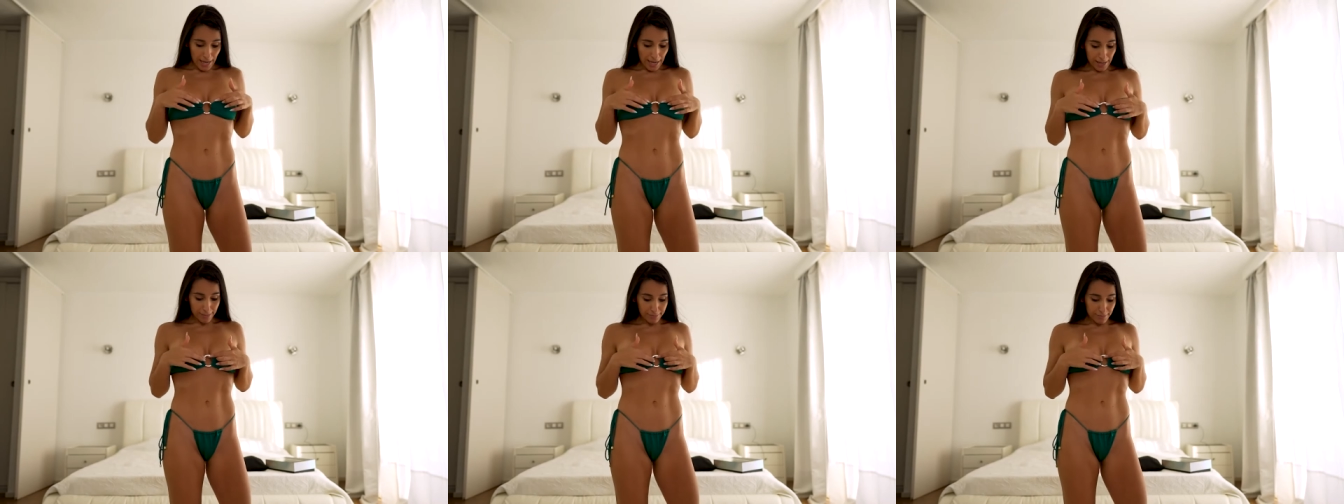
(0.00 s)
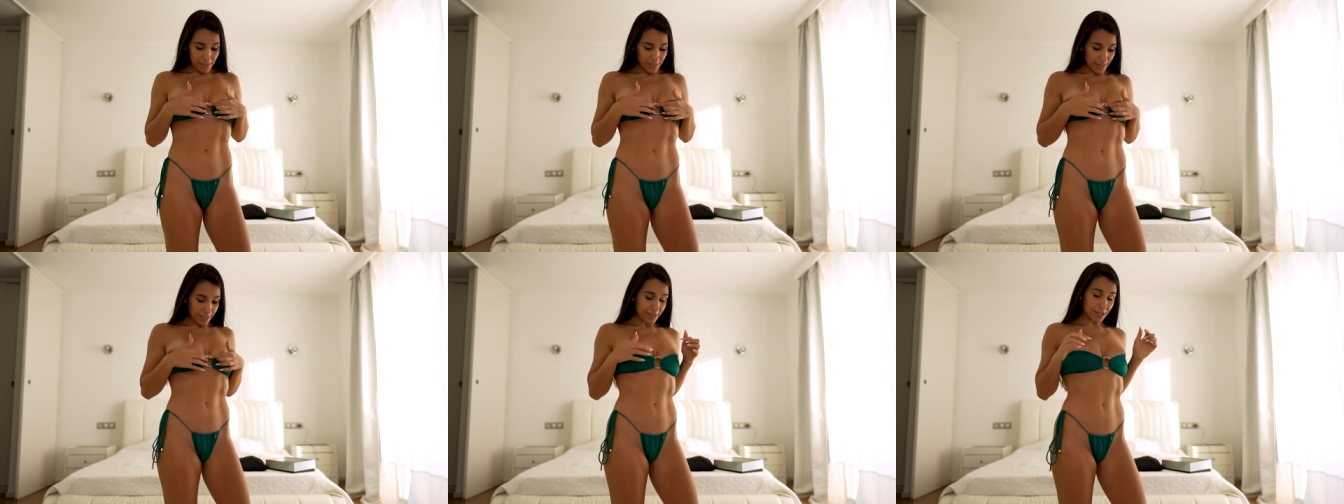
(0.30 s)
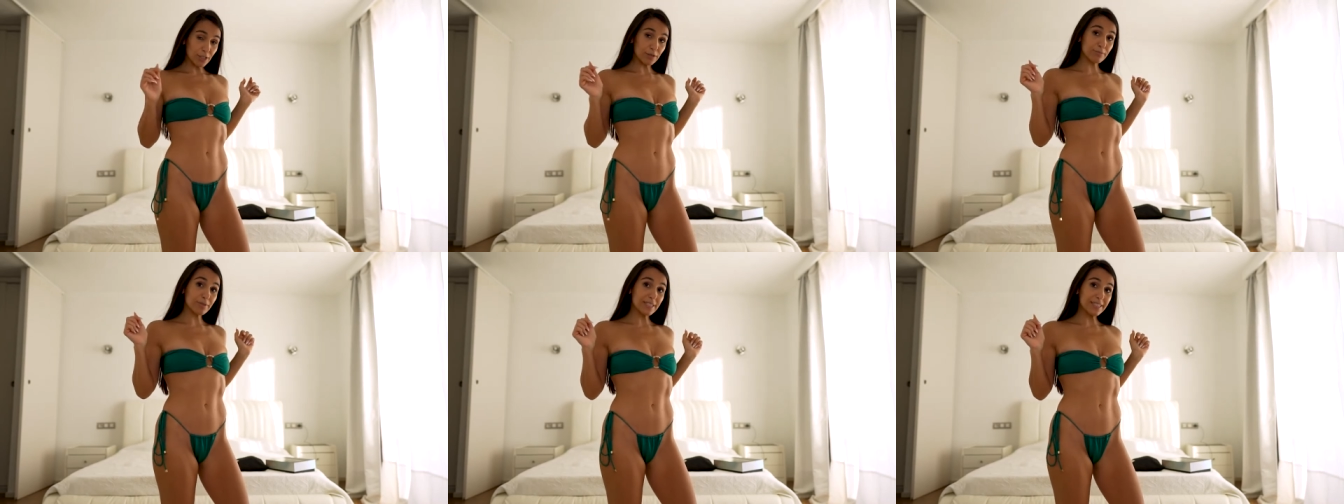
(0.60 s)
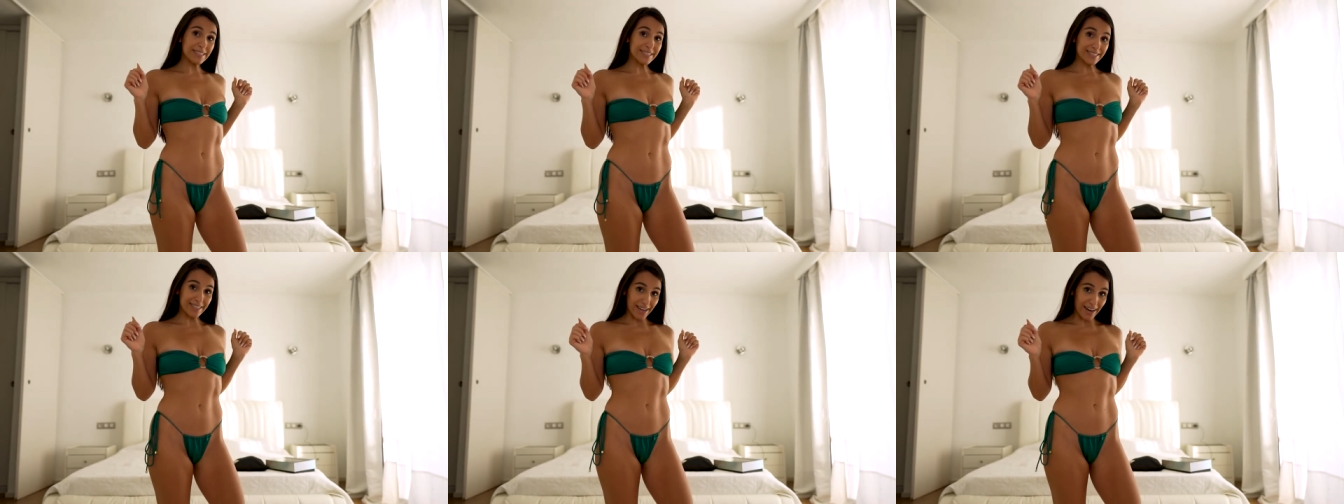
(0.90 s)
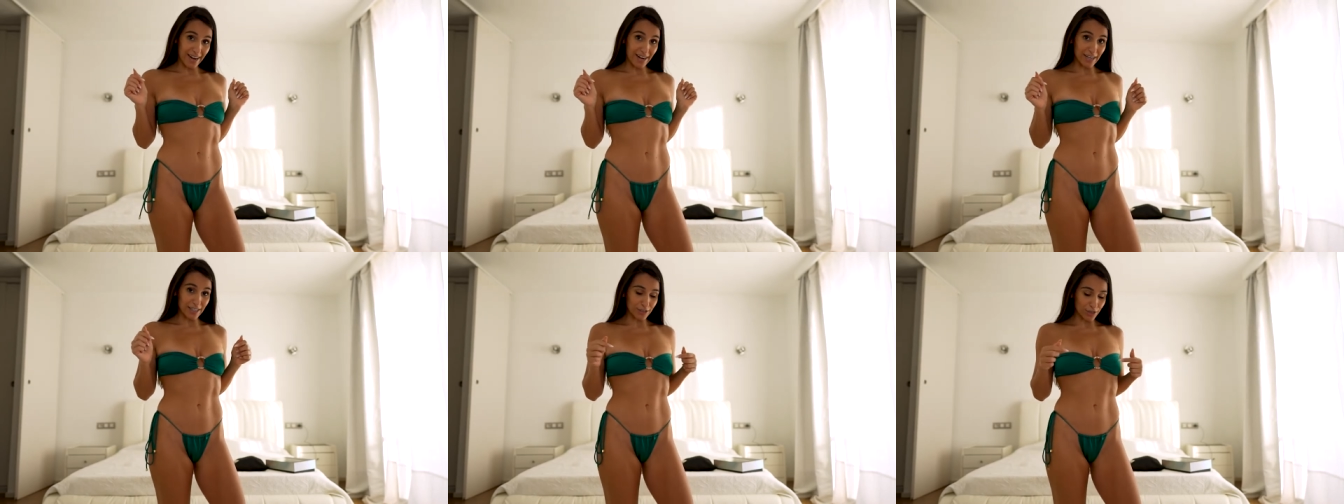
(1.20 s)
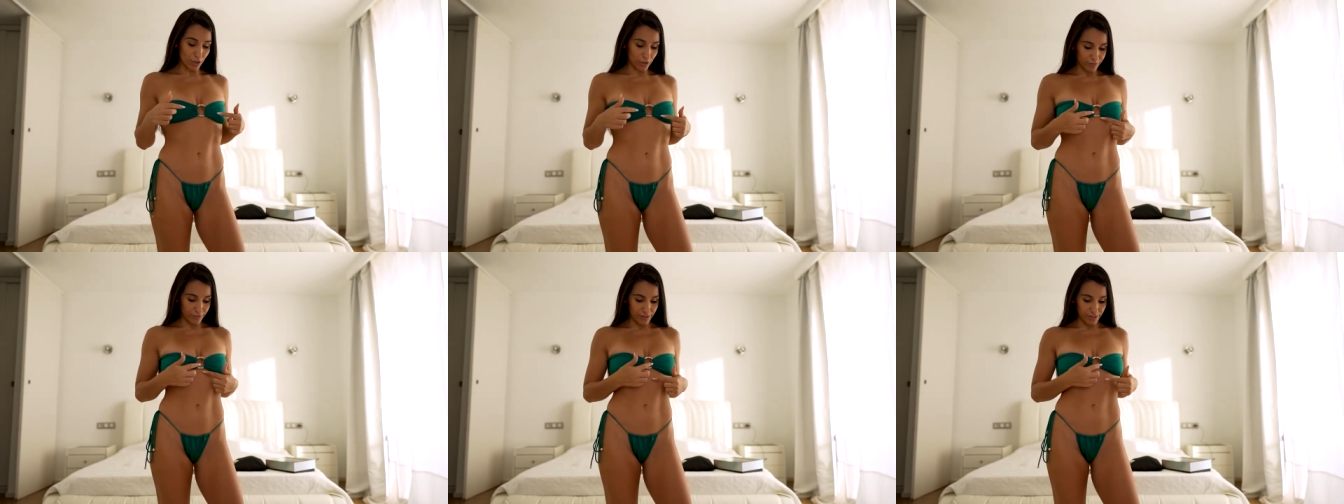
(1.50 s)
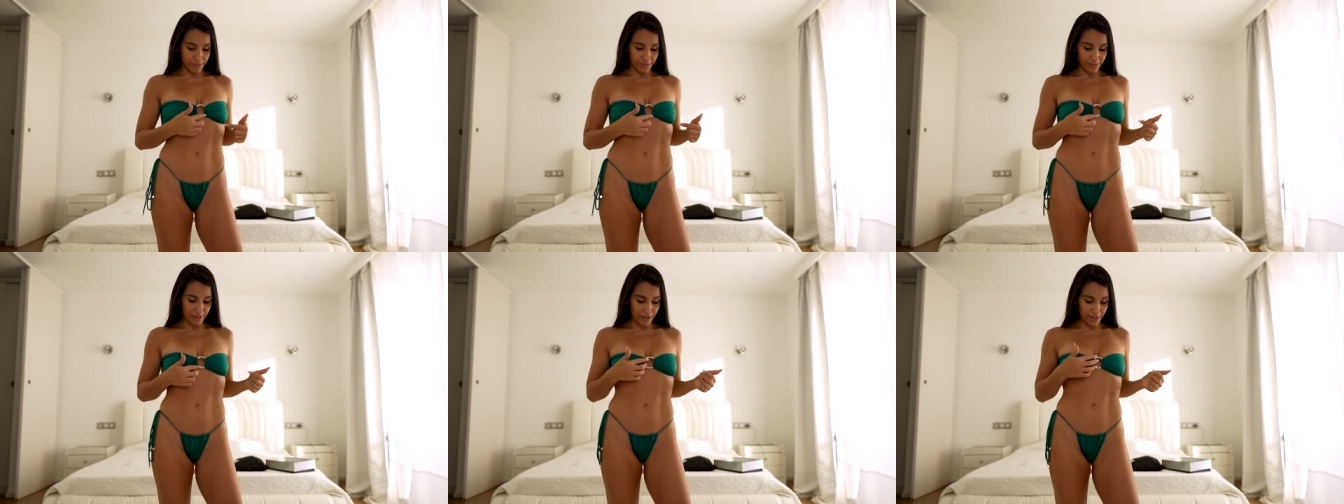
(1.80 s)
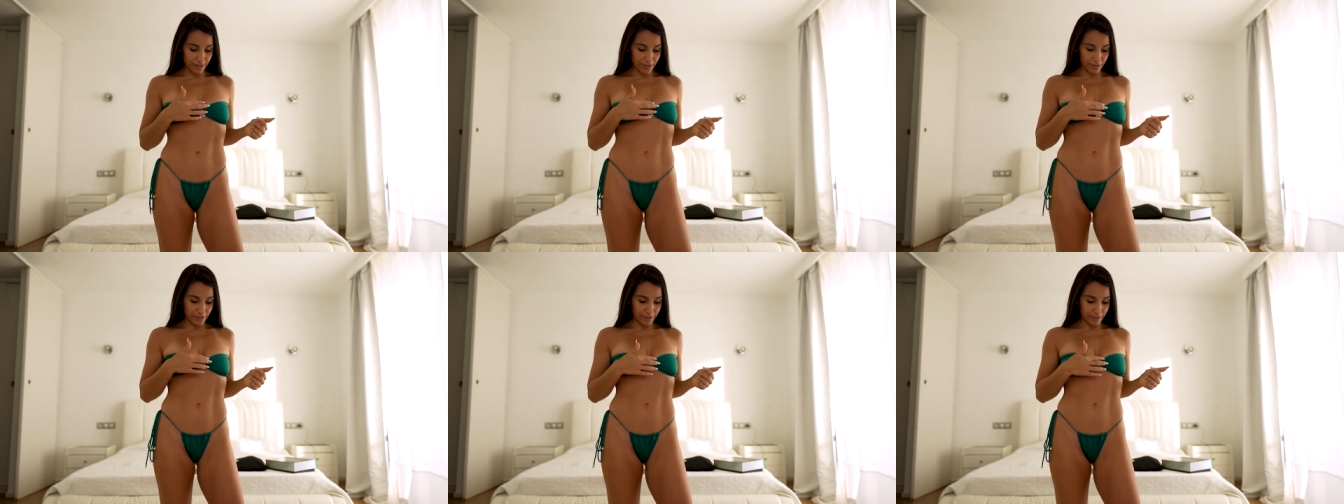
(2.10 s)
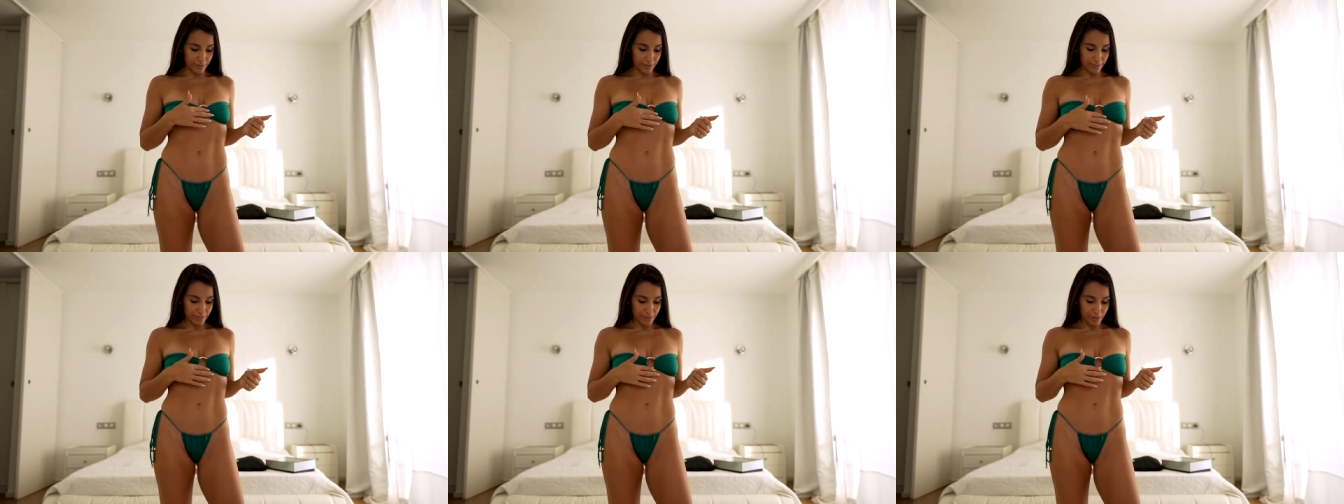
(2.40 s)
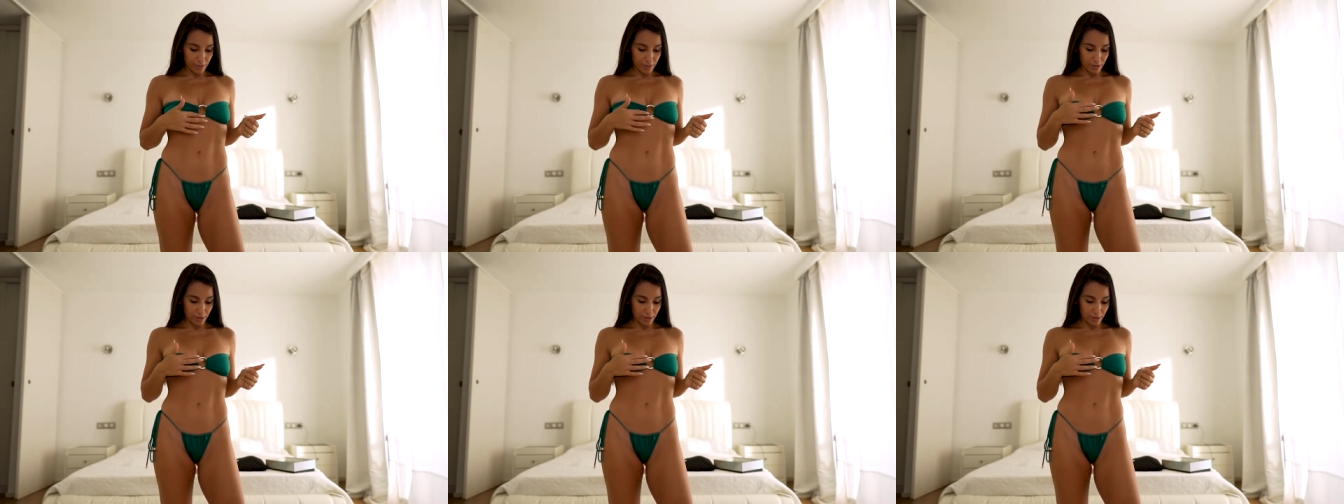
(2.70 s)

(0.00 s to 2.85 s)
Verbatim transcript: I'm a little bit scared of the circle,